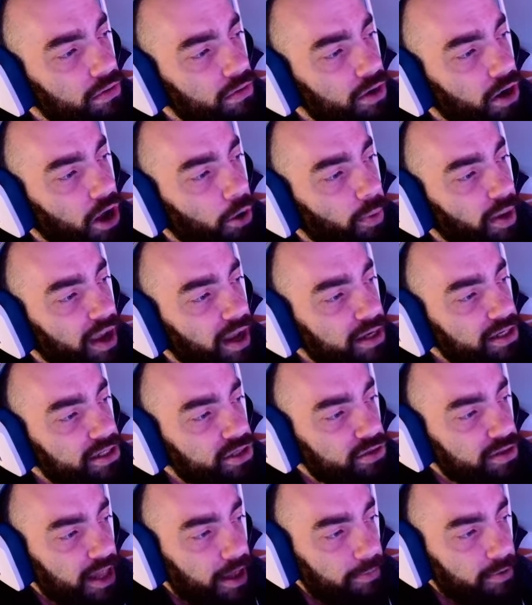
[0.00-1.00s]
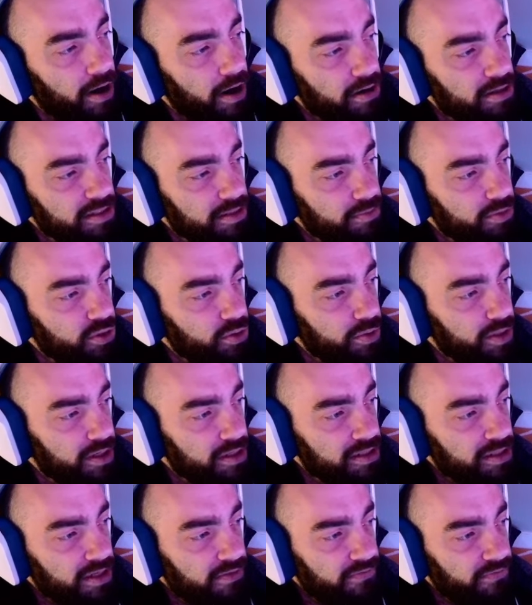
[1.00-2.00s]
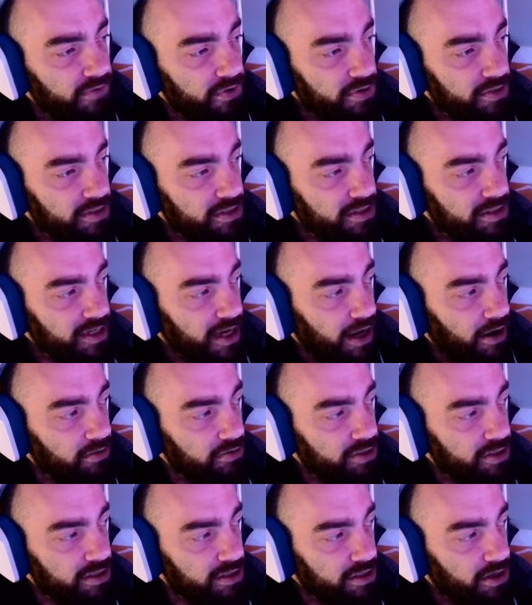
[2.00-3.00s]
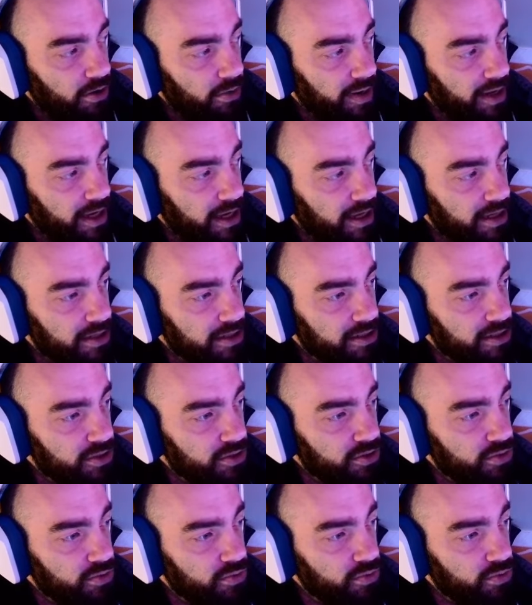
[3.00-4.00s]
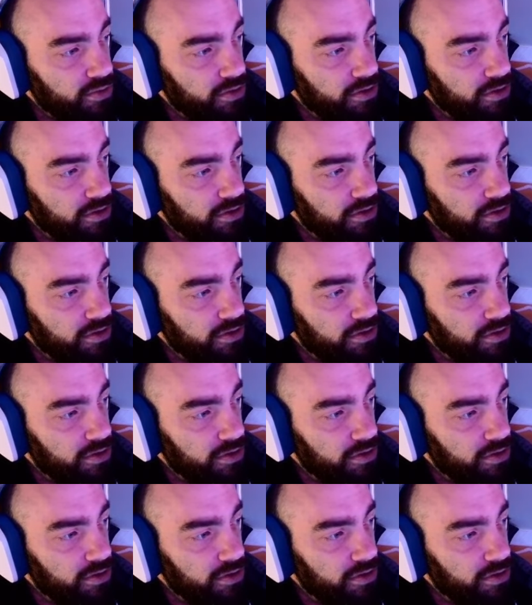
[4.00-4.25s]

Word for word: No, we got two lap cars in between us, and first is now just going into.